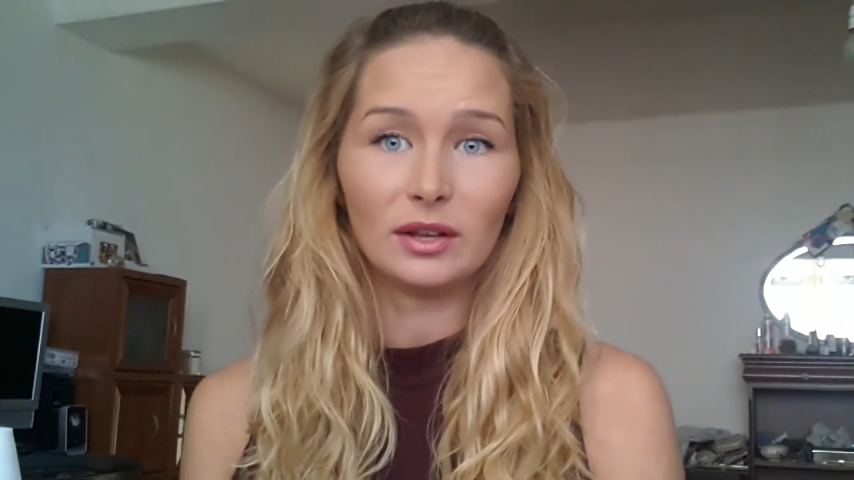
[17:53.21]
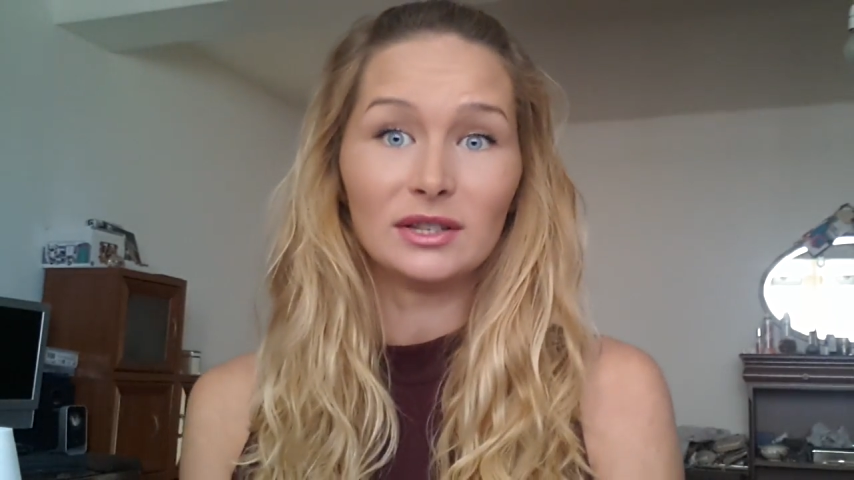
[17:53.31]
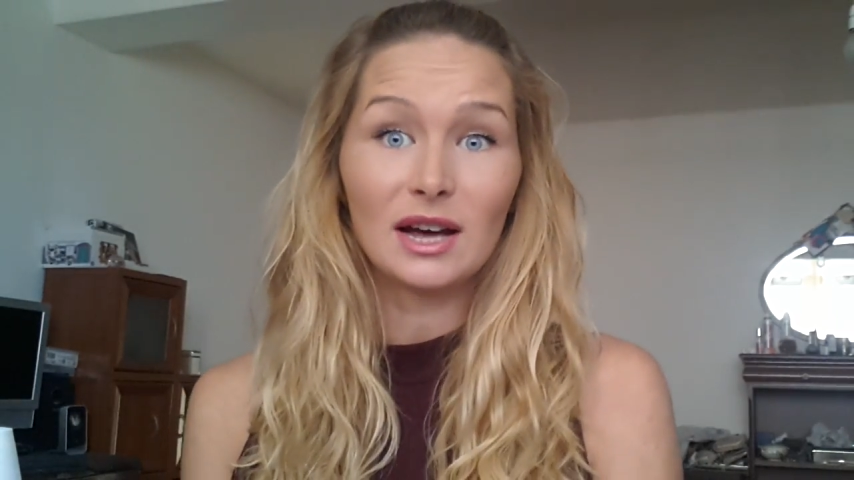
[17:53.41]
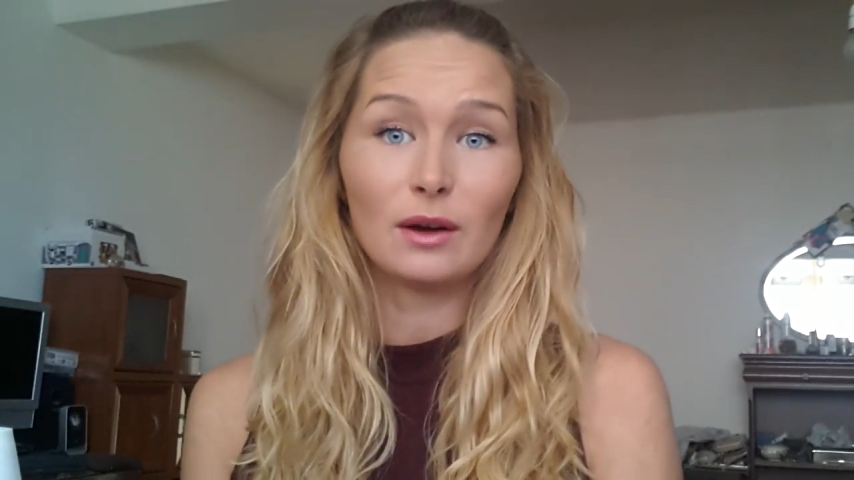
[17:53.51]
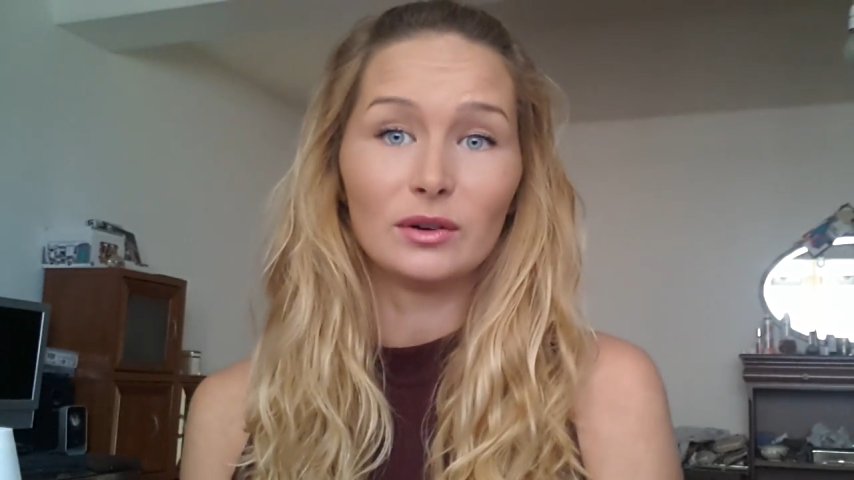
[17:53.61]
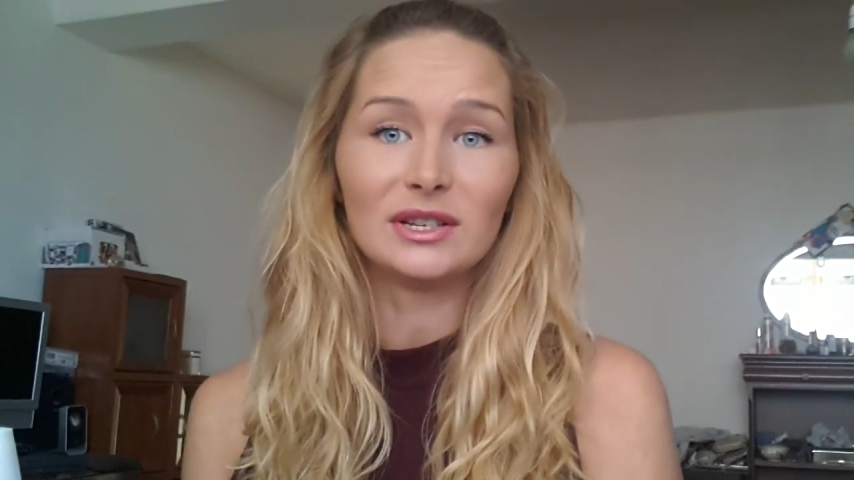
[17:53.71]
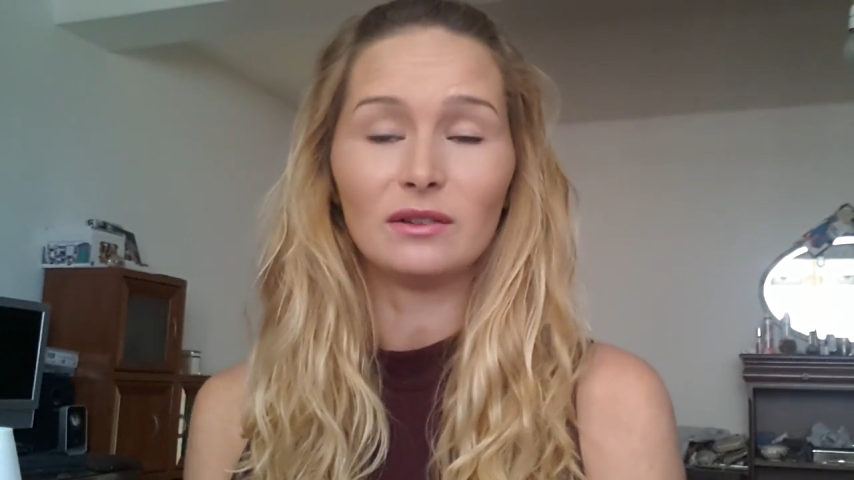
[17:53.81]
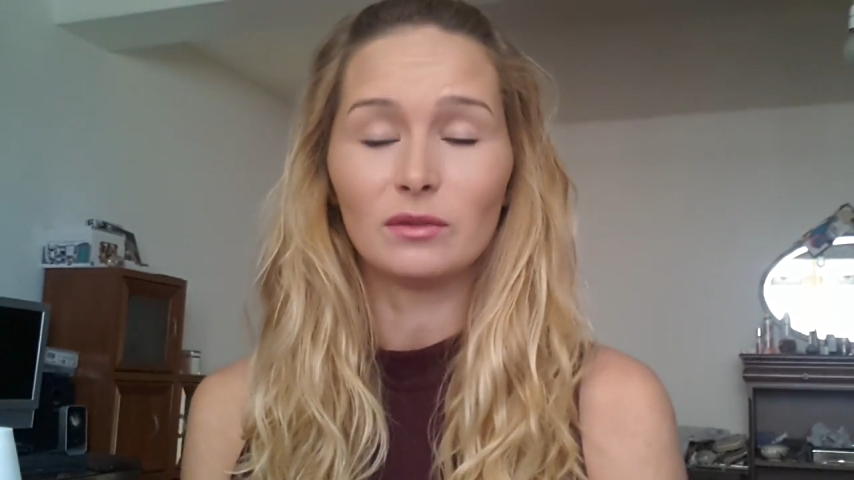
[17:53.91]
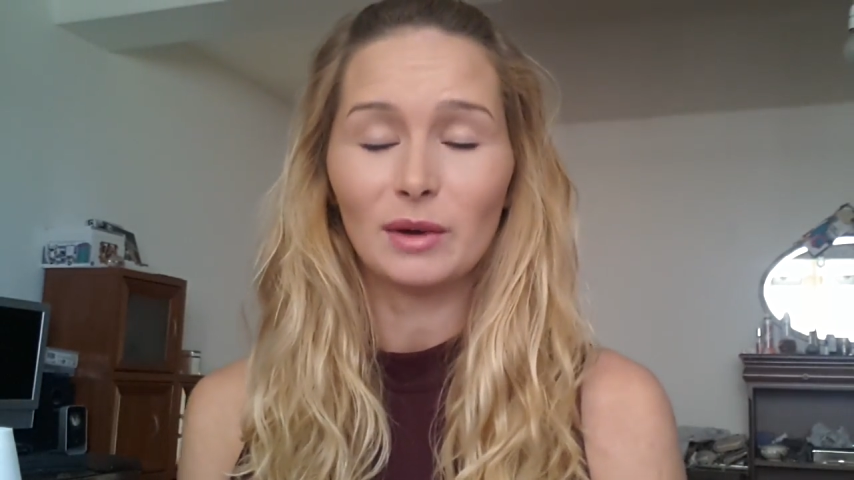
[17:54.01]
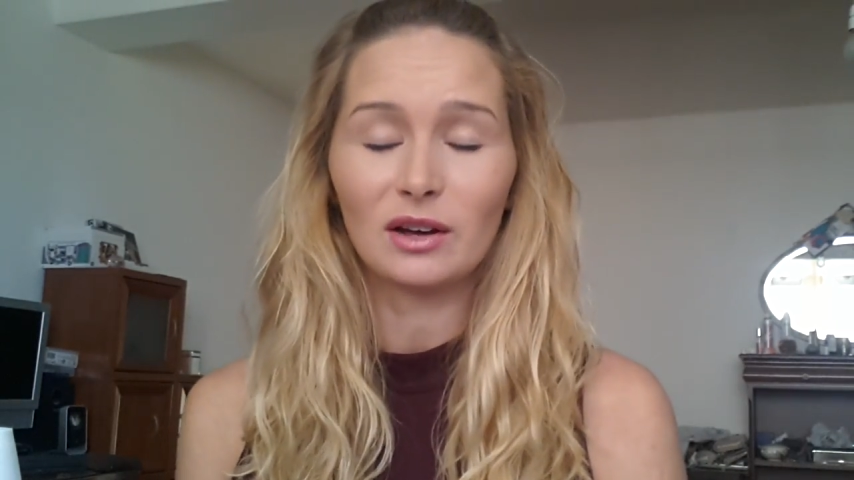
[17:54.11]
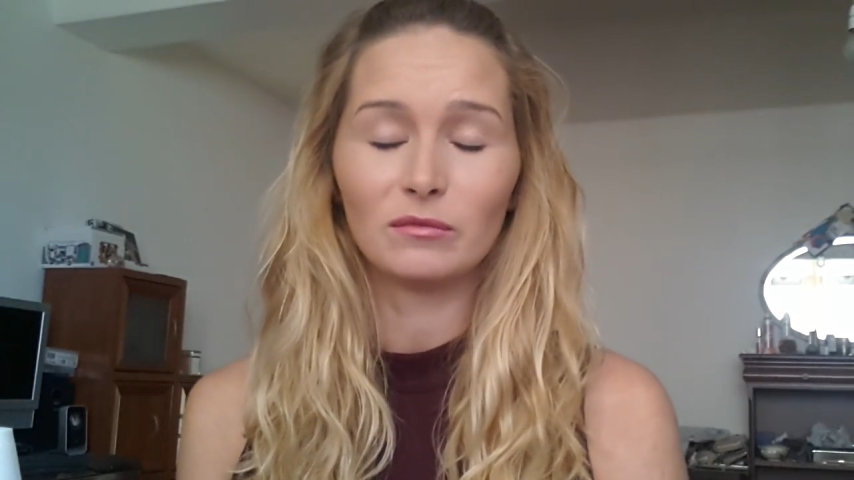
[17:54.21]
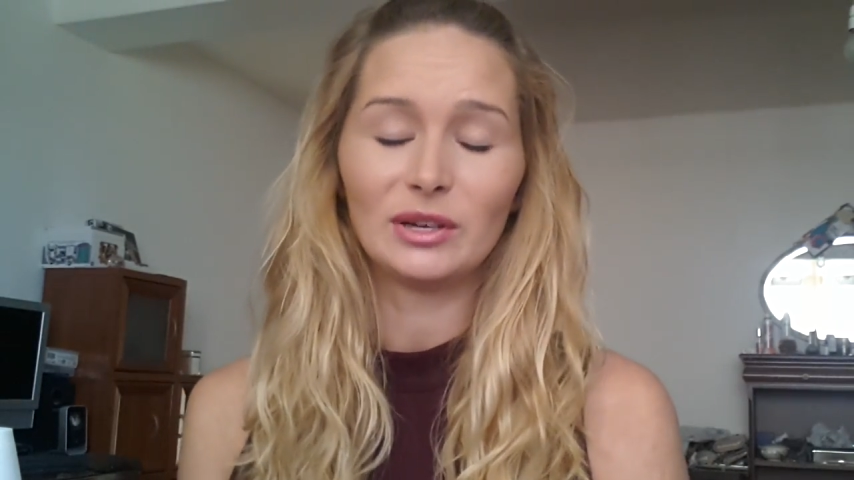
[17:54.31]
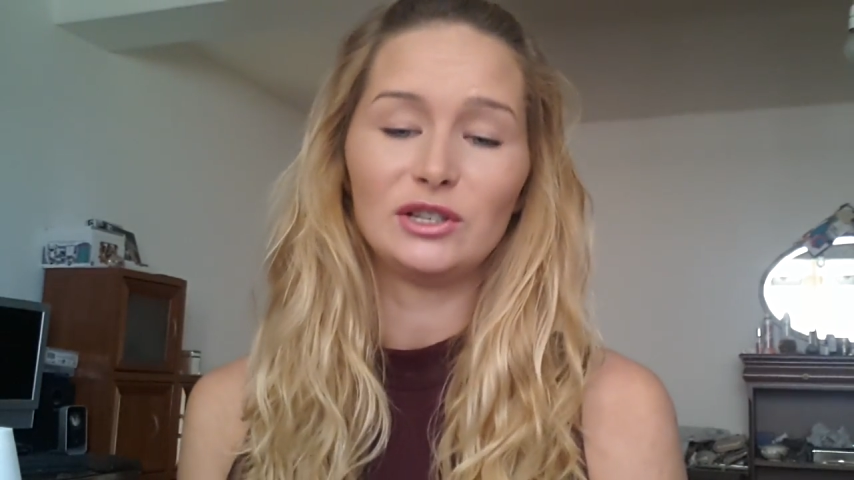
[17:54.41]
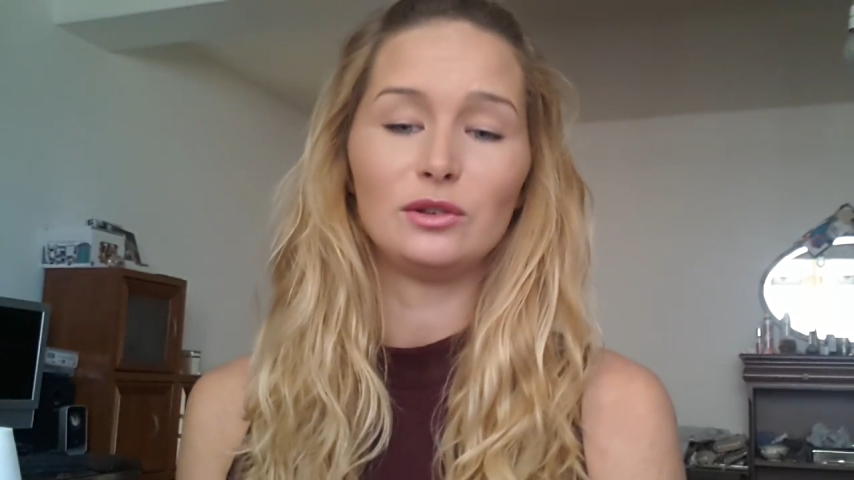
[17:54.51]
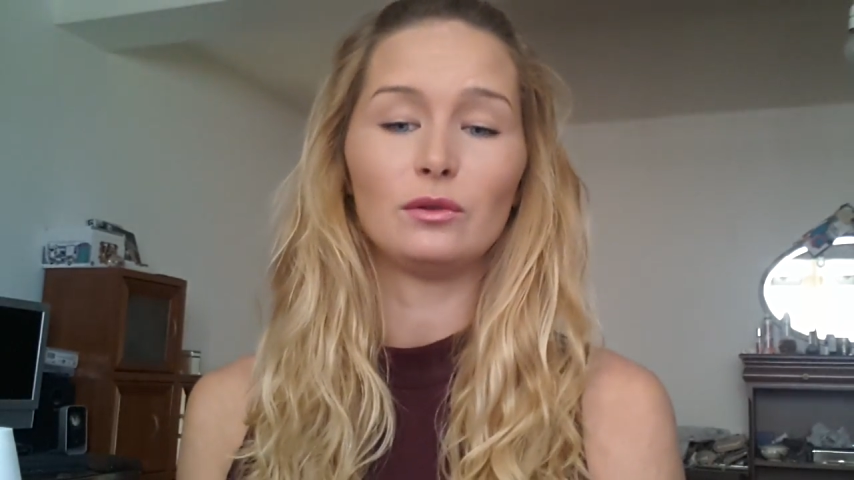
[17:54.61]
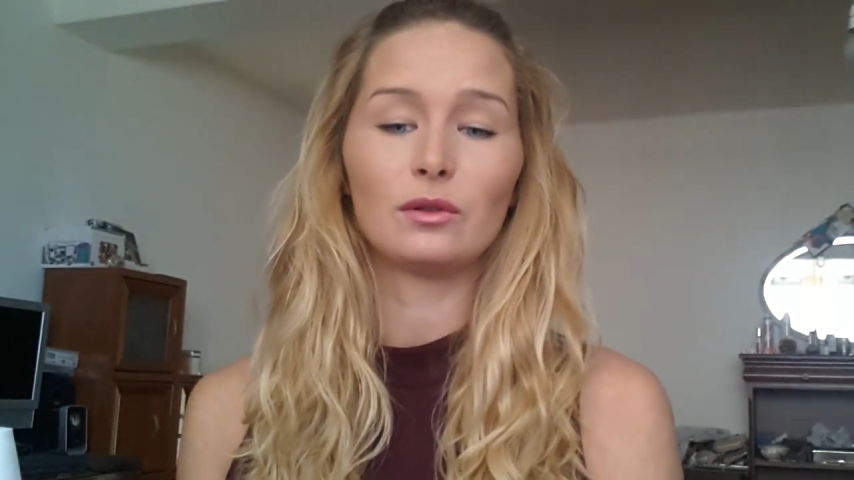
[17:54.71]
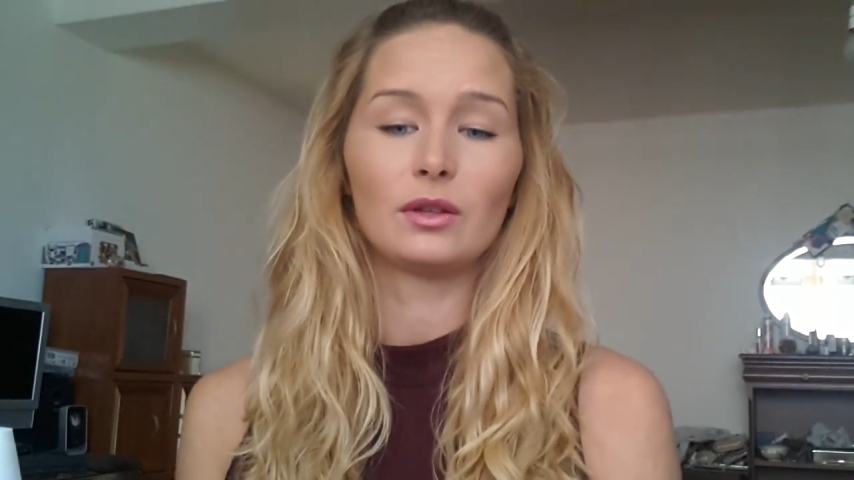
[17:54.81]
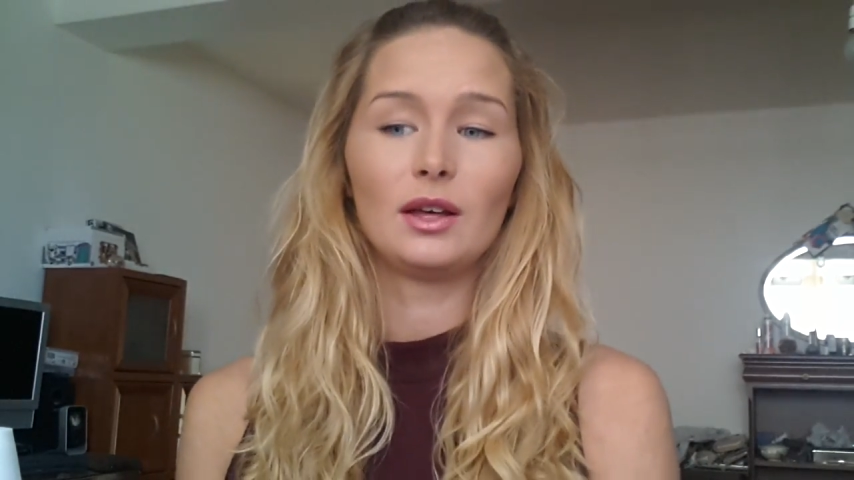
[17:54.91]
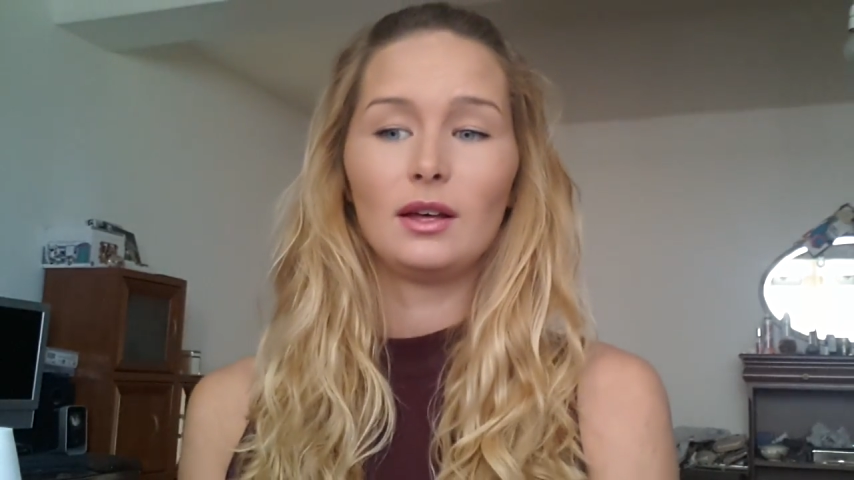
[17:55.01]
entirety of the back of my tooth.